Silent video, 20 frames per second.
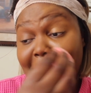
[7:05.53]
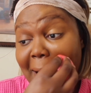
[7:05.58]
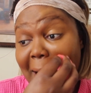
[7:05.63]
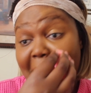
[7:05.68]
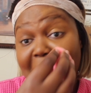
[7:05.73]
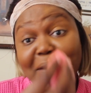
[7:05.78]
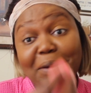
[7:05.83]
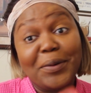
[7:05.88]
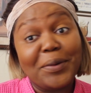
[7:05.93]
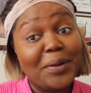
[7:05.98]

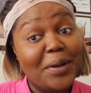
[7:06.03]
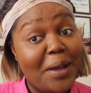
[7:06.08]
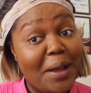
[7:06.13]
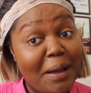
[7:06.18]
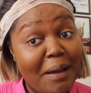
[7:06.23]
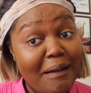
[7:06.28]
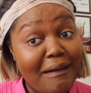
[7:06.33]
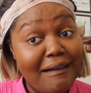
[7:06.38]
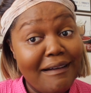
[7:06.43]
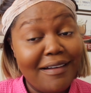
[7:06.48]
I don't
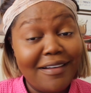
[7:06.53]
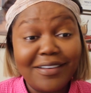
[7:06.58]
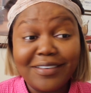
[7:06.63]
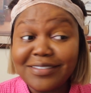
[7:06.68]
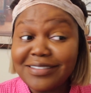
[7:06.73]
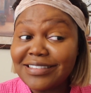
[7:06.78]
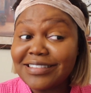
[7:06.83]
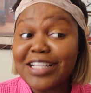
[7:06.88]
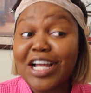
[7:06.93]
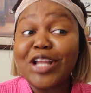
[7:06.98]

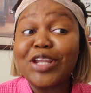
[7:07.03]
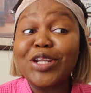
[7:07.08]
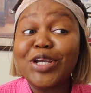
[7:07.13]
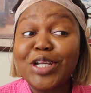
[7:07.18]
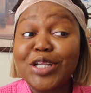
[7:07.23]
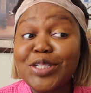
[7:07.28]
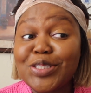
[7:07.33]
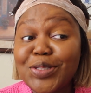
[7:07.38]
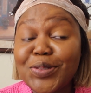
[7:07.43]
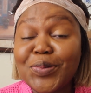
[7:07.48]
know, it's not
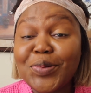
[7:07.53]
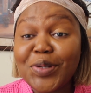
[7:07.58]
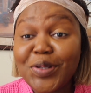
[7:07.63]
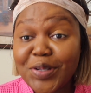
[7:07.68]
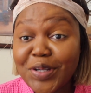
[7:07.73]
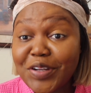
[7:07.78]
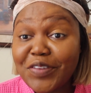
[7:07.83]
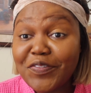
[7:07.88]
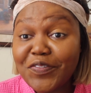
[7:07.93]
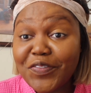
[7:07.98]
looking too
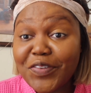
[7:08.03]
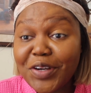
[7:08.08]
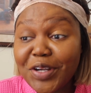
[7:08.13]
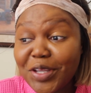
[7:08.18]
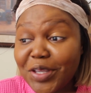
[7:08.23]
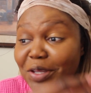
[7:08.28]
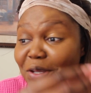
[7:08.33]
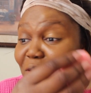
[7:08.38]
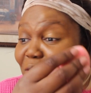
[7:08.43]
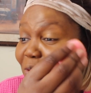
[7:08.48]
good for
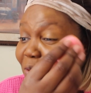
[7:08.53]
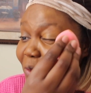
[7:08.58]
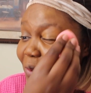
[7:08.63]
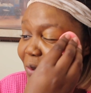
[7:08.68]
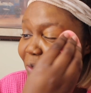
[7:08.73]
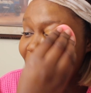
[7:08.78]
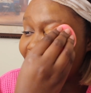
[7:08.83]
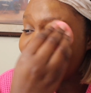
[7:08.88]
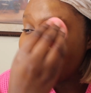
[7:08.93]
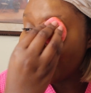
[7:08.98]

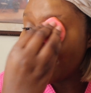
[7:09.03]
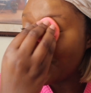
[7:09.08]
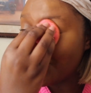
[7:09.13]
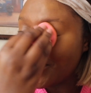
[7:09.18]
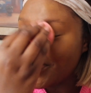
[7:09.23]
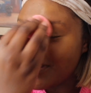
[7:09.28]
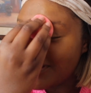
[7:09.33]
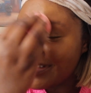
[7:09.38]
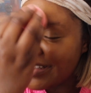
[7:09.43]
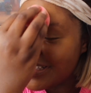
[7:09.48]
you.
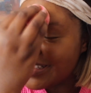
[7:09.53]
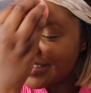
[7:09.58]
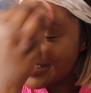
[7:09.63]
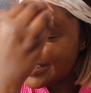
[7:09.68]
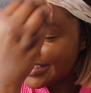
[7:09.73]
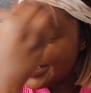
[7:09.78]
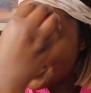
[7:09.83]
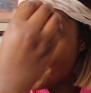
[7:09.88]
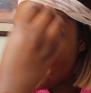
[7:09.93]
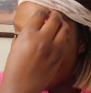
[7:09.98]
This
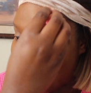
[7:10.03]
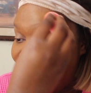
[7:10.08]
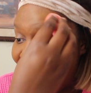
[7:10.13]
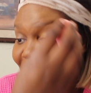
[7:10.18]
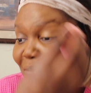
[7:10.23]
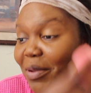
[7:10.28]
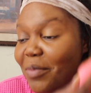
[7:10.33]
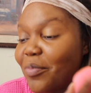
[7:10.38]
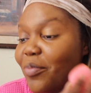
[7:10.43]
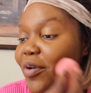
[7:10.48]
is,
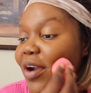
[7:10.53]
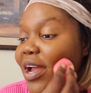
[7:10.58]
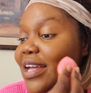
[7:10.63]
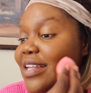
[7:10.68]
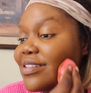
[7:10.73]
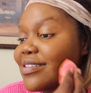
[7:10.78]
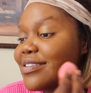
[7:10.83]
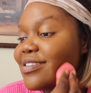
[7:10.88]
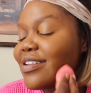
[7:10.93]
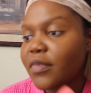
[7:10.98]
I'm
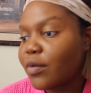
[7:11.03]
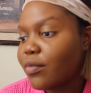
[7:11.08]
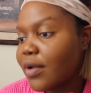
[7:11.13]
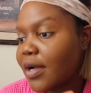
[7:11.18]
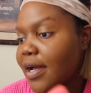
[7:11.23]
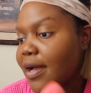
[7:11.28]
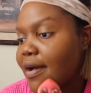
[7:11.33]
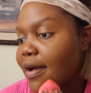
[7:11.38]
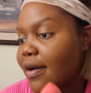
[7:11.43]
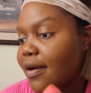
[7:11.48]
impressed.
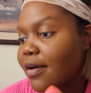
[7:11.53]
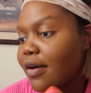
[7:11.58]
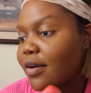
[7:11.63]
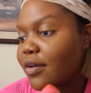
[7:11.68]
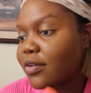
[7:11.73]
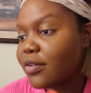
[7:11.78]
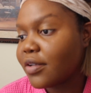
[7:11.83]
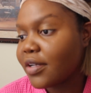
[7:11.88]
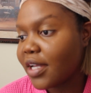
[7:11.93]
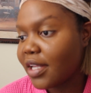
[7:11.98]

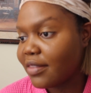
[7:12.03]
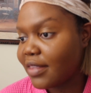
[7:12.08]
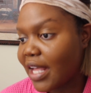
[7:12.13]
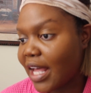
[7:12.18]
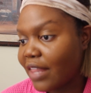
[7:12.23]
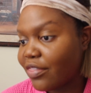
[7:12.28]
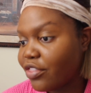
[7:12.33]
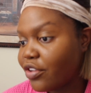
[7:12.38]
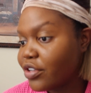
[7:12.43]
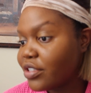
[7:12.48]
Wow, look at
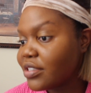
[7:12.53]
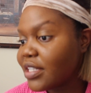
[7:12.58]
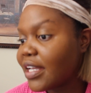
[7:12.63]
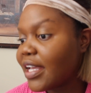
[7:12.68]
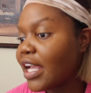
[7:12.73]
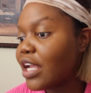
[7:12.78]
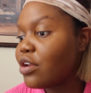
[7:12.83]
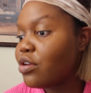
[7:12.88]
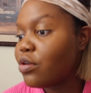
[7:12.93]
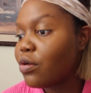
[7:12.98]
that. There's like
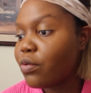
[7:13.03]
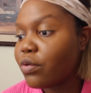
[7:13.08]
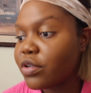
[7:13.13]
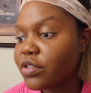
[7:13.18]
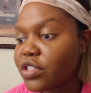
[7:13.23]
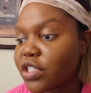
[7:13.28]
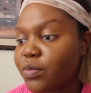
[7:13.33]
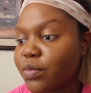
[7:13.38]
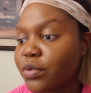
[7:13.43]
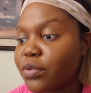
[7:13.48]
a
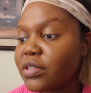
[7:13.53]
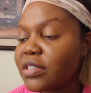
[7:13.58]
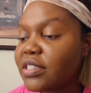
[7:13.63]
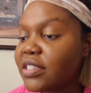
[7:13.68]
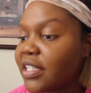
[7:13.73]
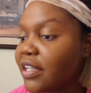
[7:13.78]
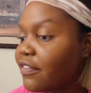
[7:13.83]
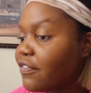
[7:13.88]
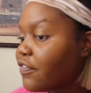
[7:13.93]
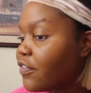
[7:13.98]
noticeable
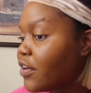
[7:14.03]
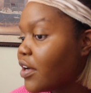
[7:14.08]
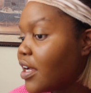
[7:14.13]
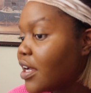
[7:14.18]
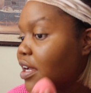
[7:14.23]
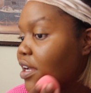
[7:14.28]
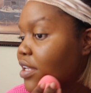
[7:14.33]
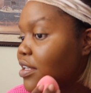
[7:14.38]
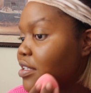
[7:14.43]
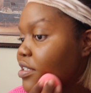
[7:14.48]

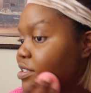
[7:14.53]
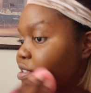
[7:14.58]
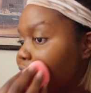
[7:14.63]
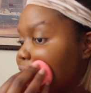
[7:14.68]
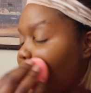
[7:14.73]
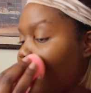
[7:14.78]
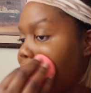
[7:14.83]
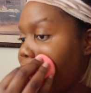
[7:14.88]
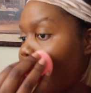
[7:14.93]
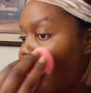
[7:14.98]
difference.
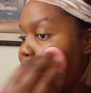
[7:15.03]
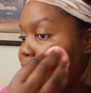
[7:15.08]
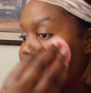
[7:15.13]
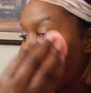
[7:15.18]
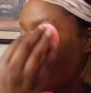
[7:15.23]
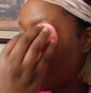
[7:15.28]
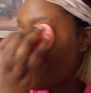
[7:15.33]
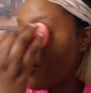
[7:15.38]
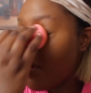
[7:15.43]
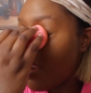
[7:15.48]

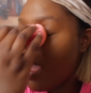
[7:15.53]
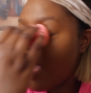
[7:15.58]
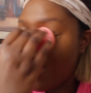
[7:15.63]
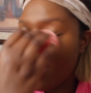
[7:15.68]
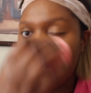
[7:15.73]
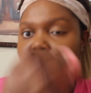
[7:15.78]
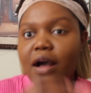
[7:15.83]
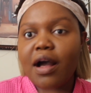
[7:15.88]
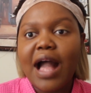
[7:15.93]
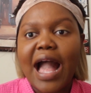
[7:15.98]

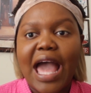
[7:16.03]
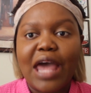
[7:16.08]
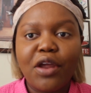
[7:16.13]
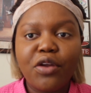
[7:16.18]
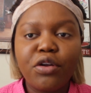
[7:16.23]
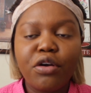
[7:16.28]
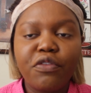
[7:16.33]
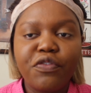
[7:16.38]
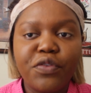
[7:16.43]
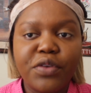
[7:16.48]
Bruh, I
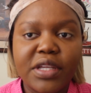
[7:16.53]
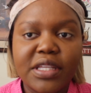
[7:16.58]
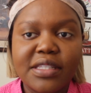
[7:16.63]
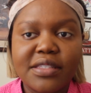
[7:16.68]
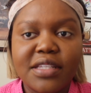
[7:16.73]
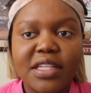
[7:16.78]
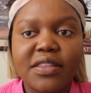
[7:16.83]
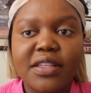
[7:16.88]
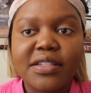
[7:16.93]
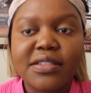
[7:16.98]
don't know if you can
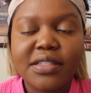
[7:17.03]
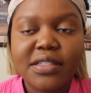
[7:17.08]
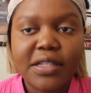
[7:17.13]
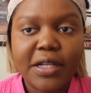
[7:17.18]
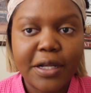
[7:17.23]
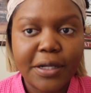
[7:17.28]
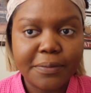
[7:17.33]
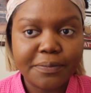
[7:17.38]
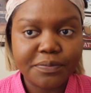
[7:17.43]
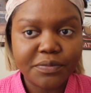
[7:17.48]
see this.
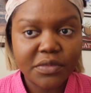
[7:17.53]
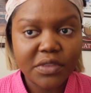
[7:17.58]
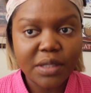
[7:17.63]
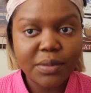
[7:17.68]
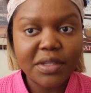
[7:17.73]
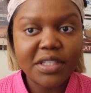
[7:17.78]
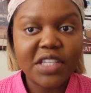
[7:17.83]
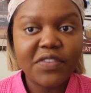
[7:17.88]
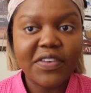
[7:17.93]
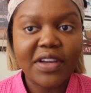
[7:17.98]
Let
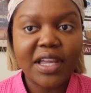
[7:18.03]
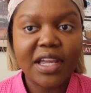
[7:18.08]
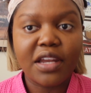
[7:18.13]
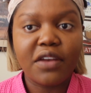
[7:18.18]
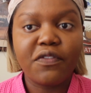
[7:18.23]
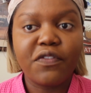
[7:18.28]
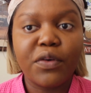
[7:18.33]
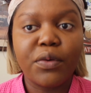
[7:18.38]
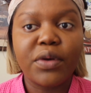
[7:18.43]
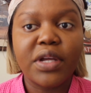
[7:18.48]
me see if I can get
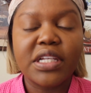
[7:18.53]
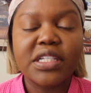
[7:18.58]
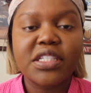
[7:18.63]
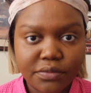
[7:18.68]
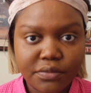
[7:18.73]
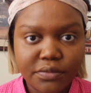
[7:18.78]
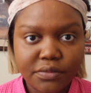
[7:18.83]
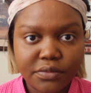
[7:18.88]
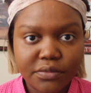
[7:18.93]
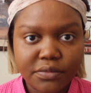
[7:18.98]
in focus.
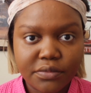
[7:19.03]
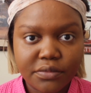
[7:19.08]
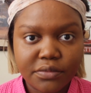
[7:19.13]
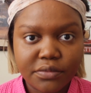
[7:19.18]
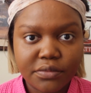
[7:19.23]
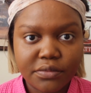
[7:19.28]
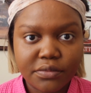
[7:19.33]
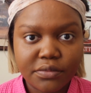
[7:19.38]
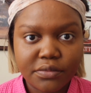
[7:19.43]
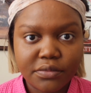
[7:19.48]
Just
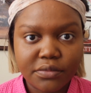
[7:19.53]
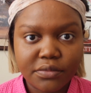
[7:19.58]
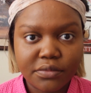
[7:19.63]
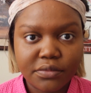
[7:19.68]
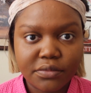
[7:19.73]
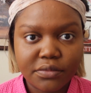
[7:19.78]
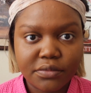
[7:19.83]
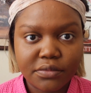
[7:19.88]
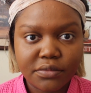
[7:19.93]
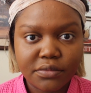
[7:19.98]
look at my
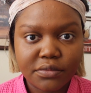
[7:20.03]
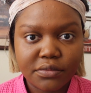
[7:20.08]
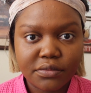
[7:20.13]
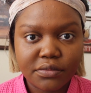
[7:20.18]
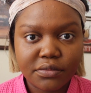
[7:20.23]
face.